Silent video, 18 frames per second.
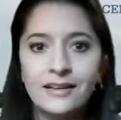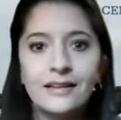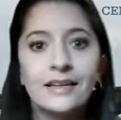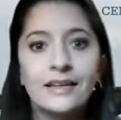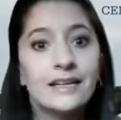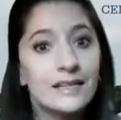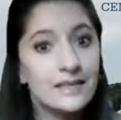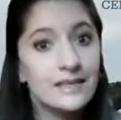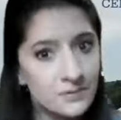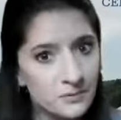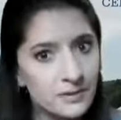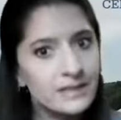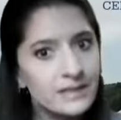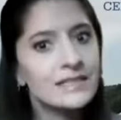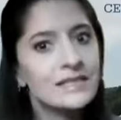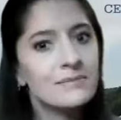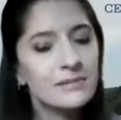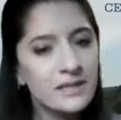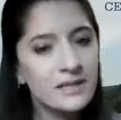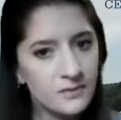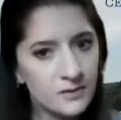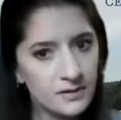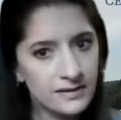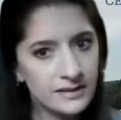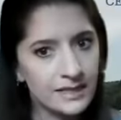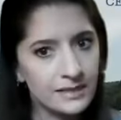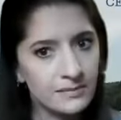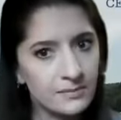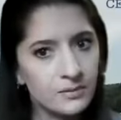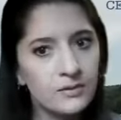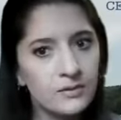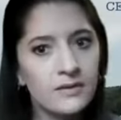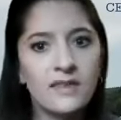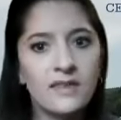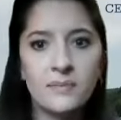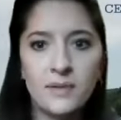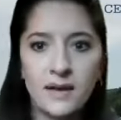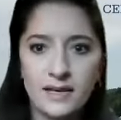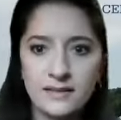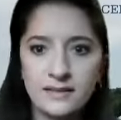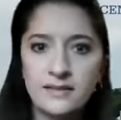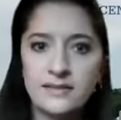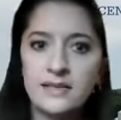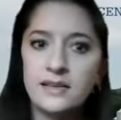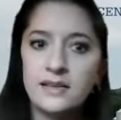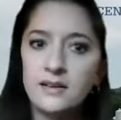it is reasonably foreseeable that the pesticide